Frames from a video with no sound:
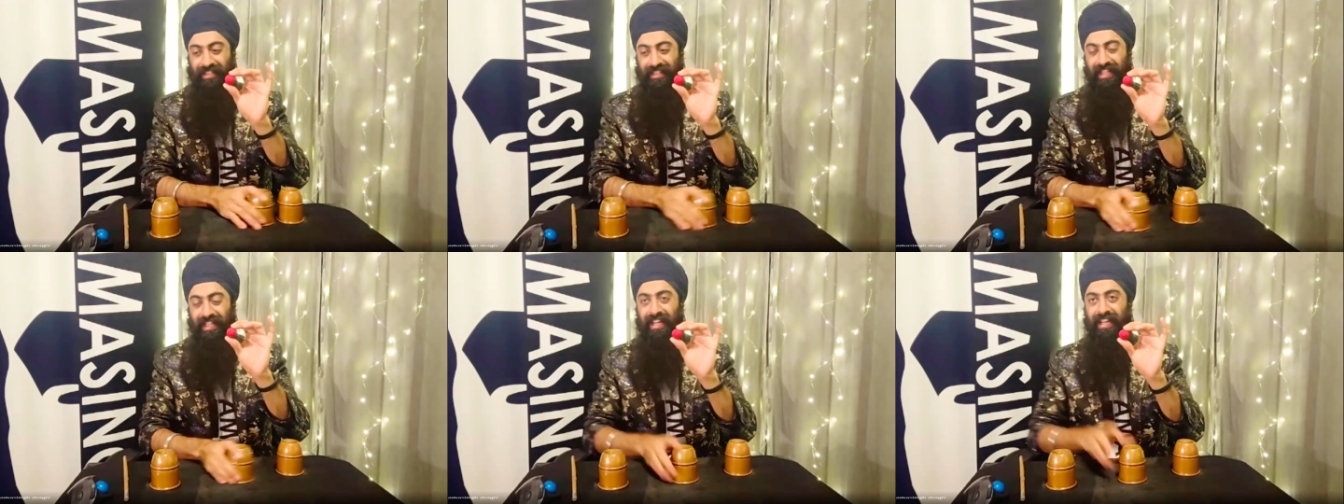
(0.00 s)

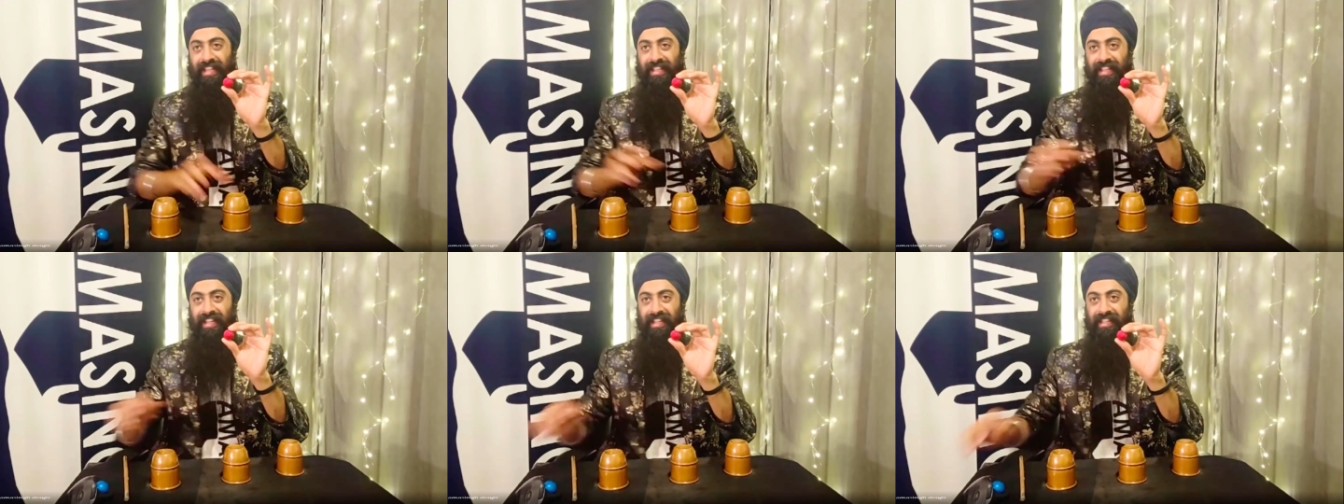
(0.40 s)
Yeah,
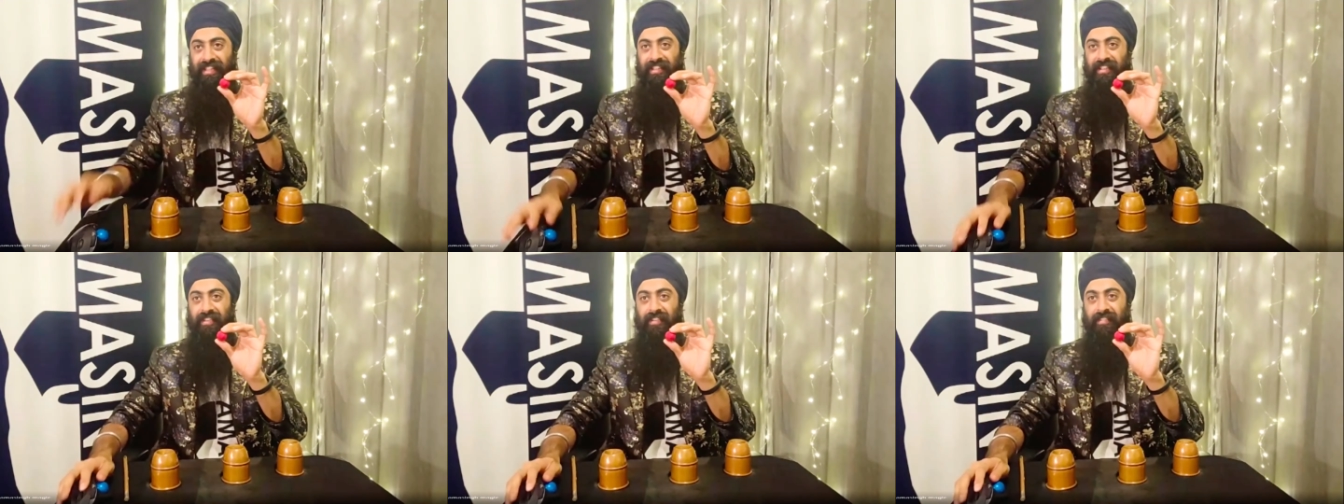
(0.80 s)
thank you,
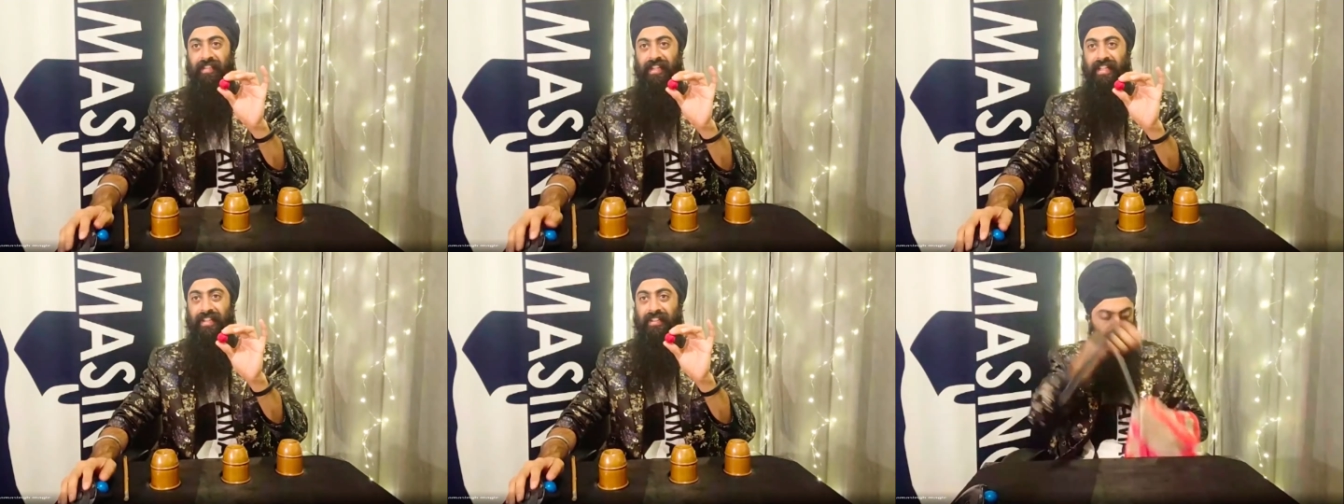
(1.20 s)

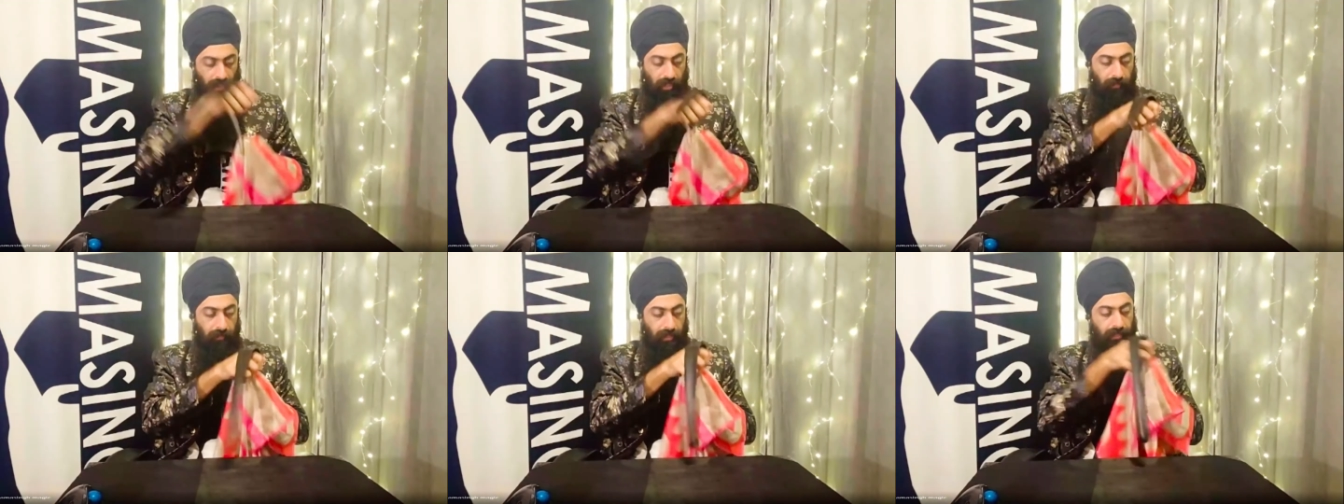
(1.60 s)
everybody. Okay,
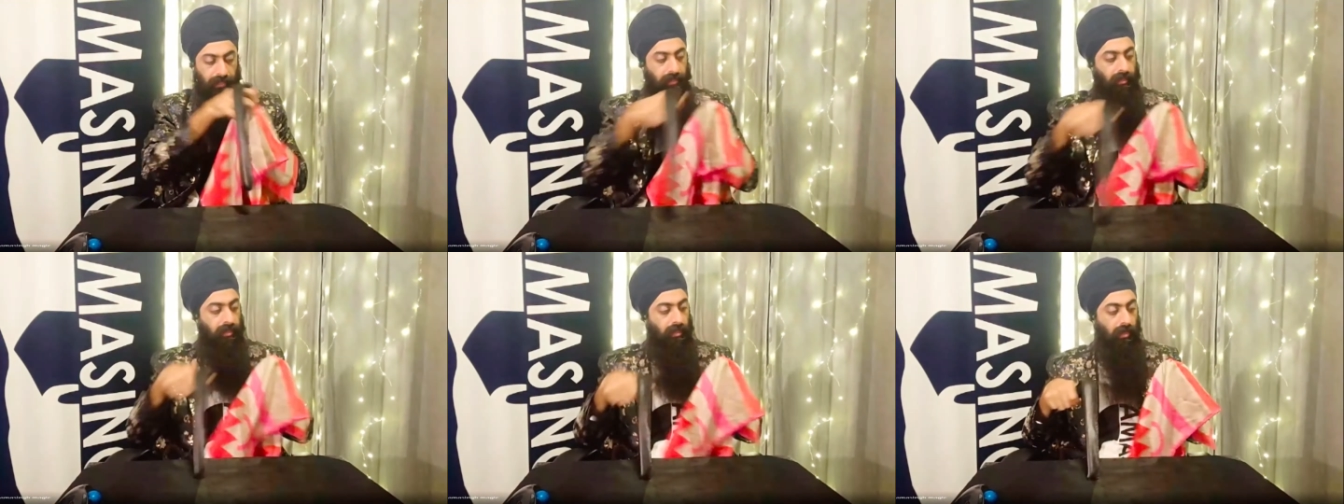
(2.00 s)

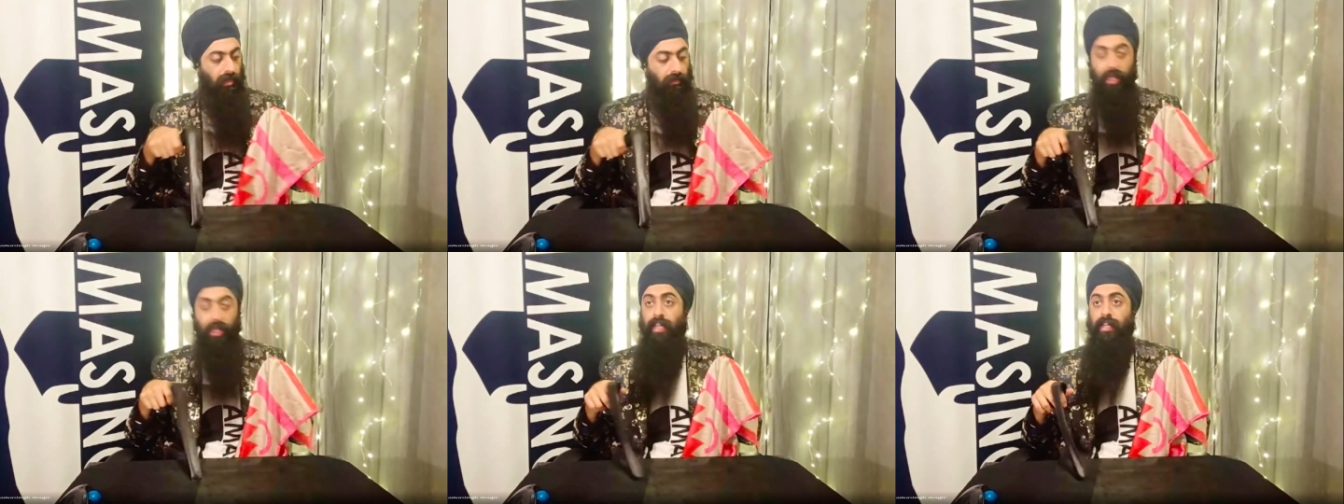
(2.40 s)

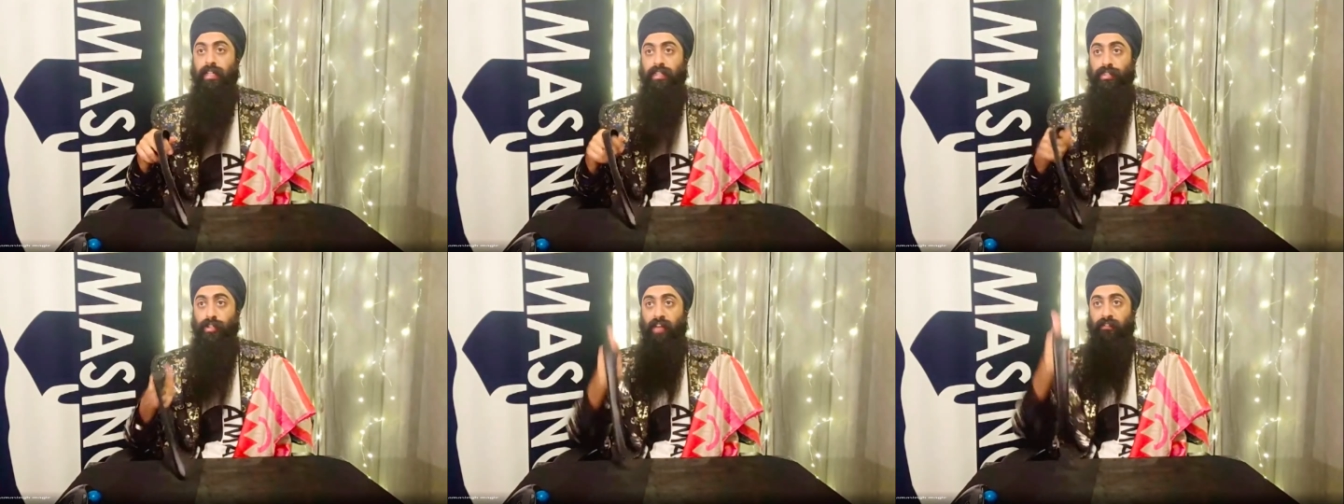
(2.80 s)
Okay,
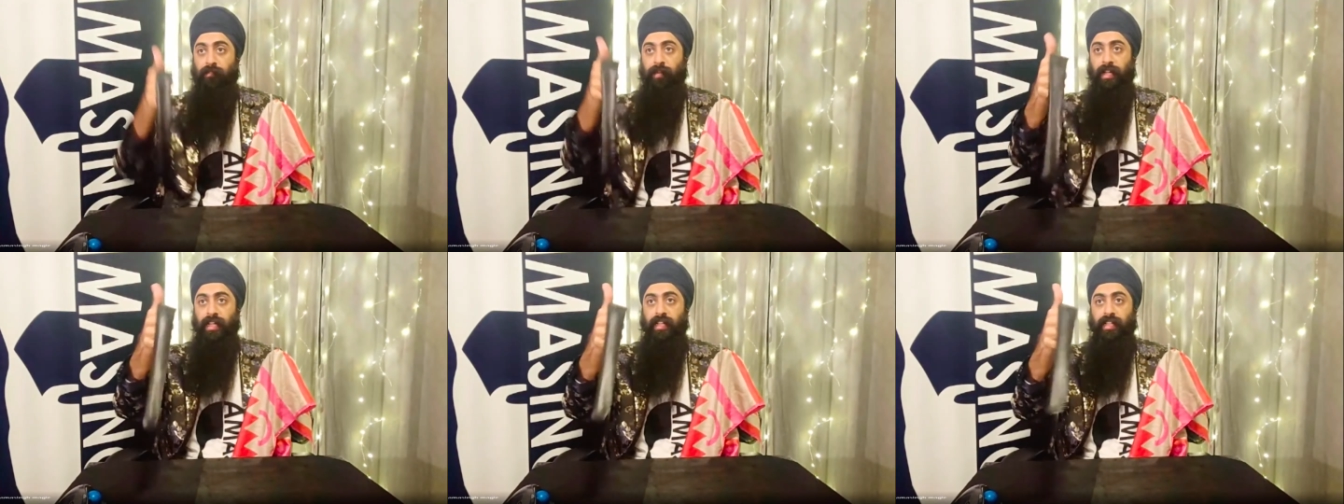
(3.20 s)
so
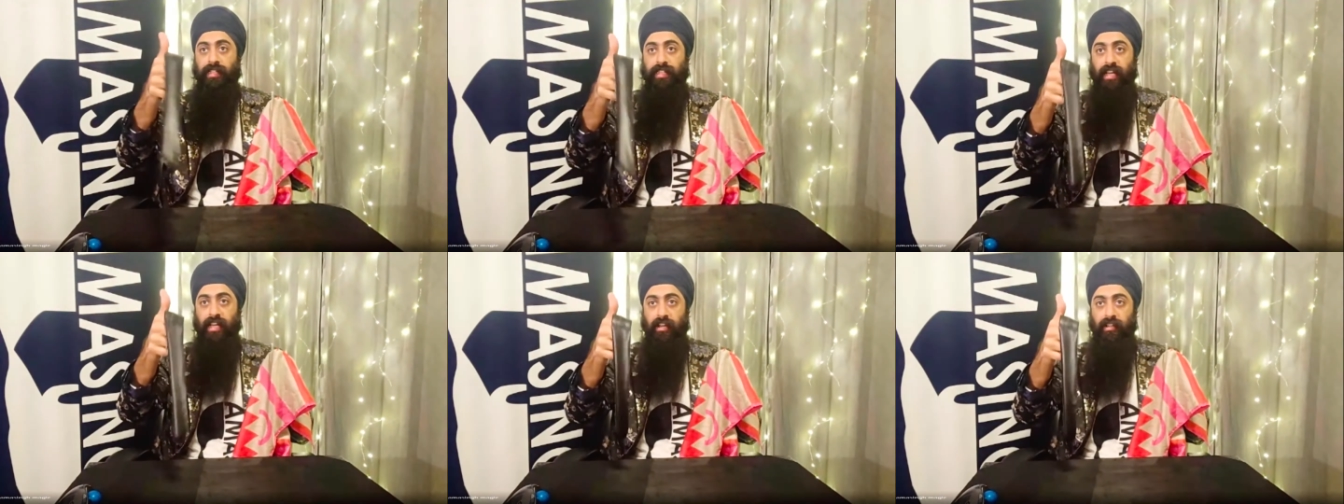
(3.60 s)
everybody
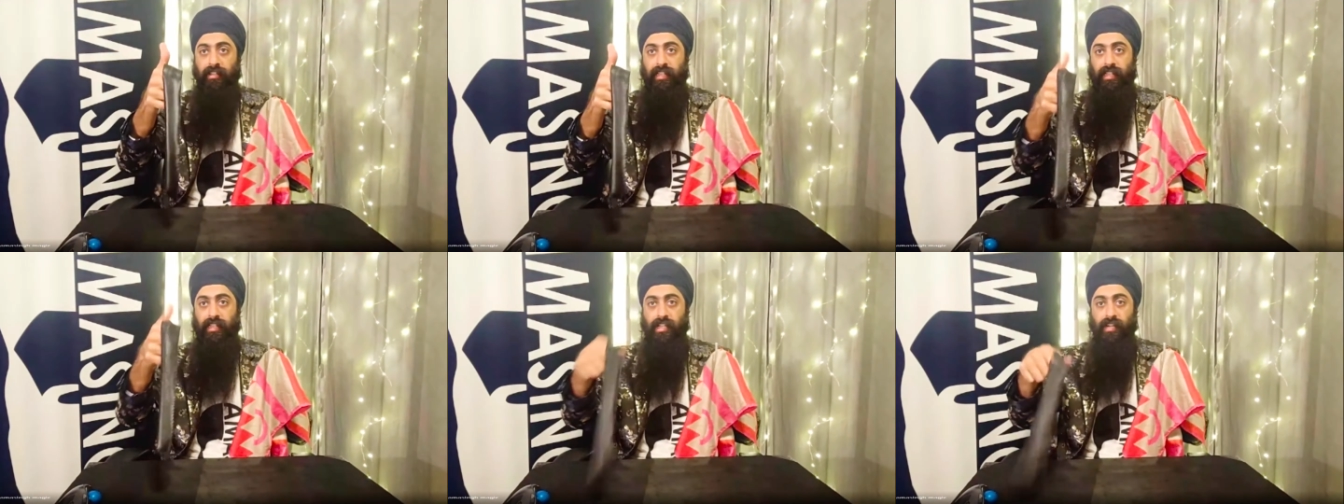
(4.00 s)
understand how to clean
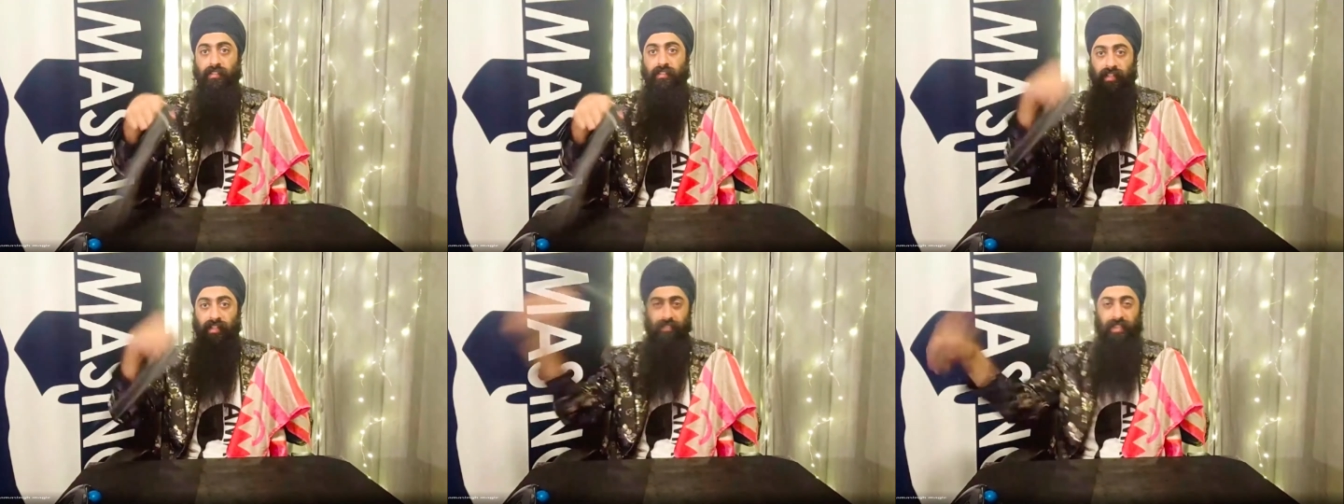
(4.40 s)
the cover?
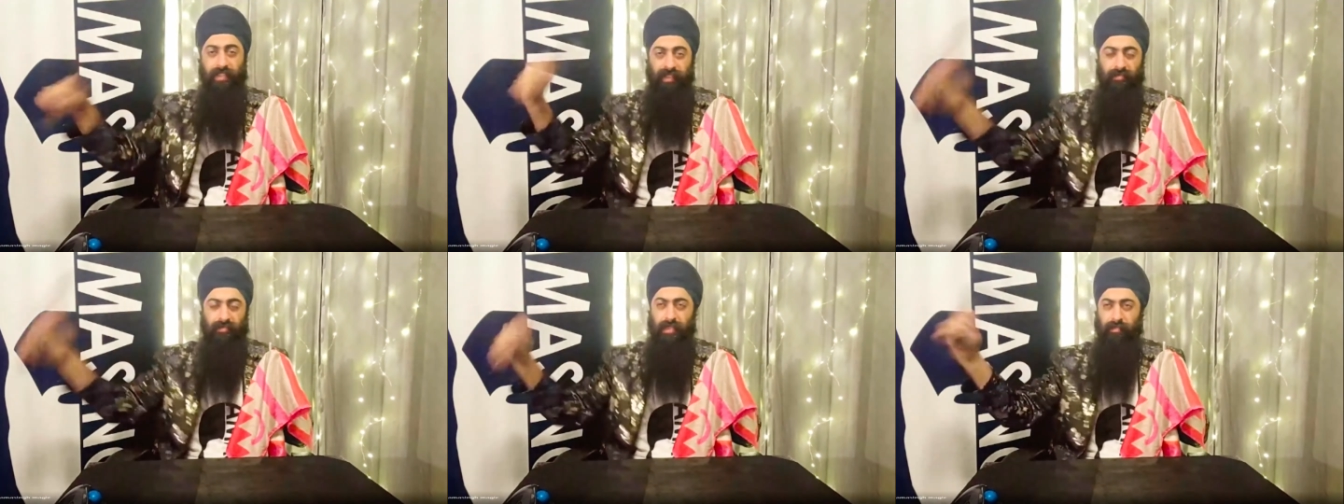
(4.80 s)
Give me a
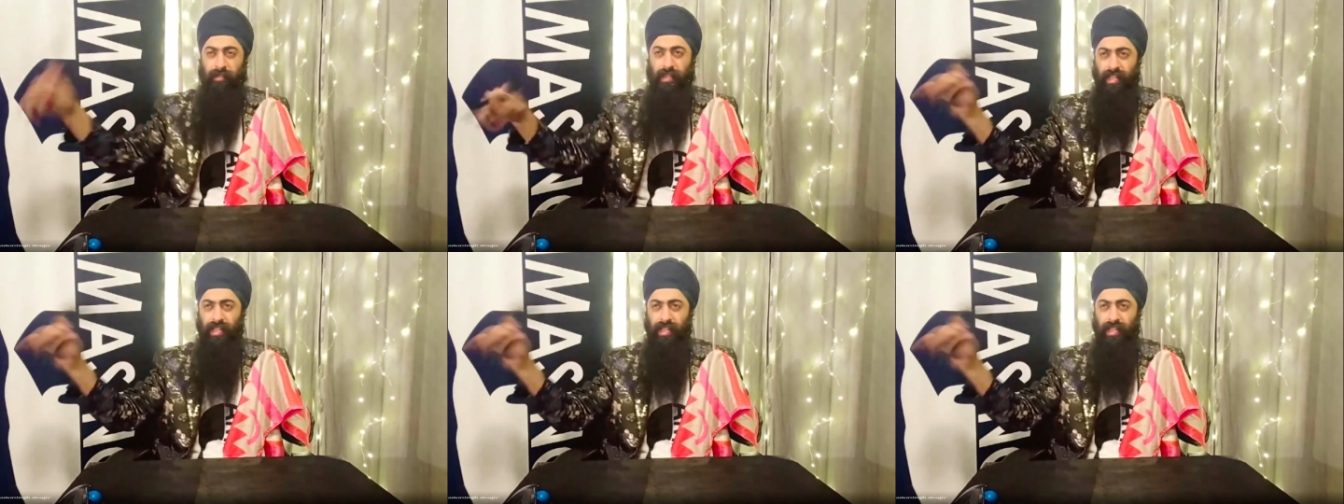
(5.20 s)
thumbs up.